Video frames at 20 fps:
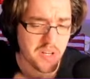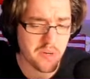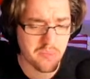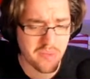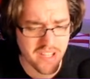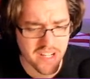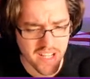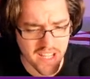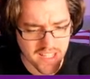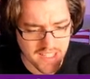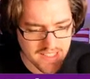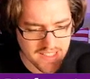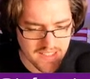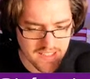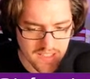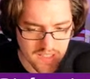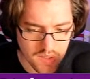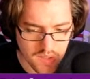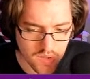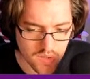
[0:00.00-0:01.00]
but at least
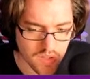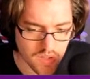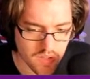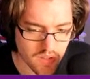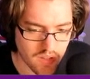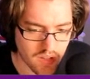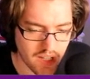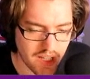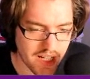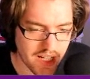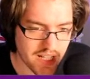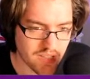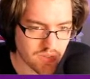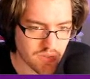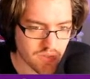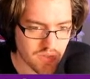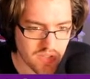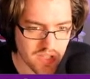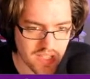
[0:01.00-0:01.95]
it's good to see